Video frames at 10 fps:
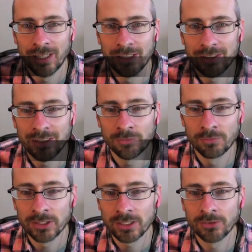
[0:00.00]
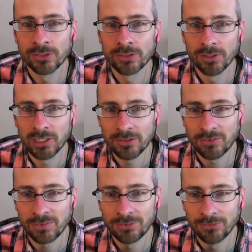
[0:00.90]
and it really only
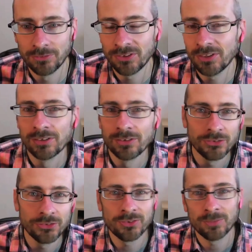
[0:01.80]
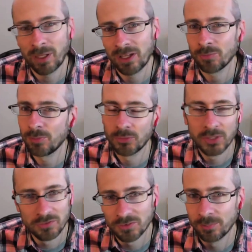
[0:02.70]
relates to signals passed
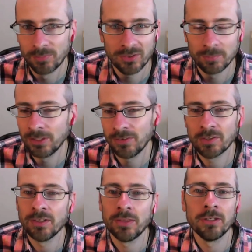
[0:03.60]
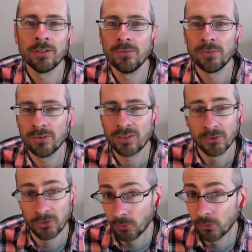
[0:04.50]
between ships. I mean, this has nothing to do with the
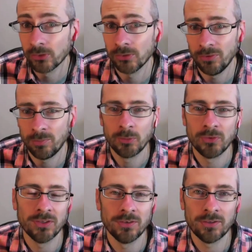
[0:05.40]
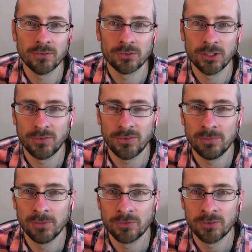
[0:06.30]
territorial disputes in the South China
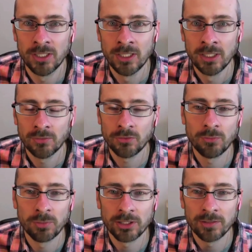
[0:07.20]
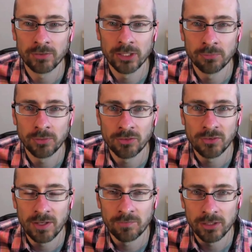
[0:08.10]
Sea, which we've been covering and which has
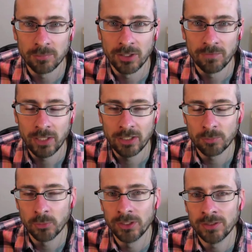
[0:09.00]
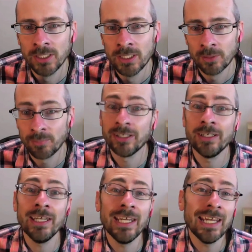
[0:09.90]
definitely been a flashpoint. But
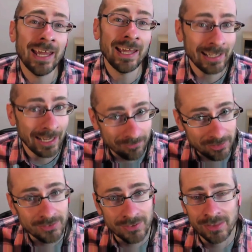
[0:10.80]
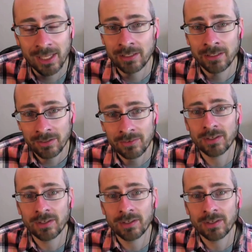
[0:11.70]
having said that, it is,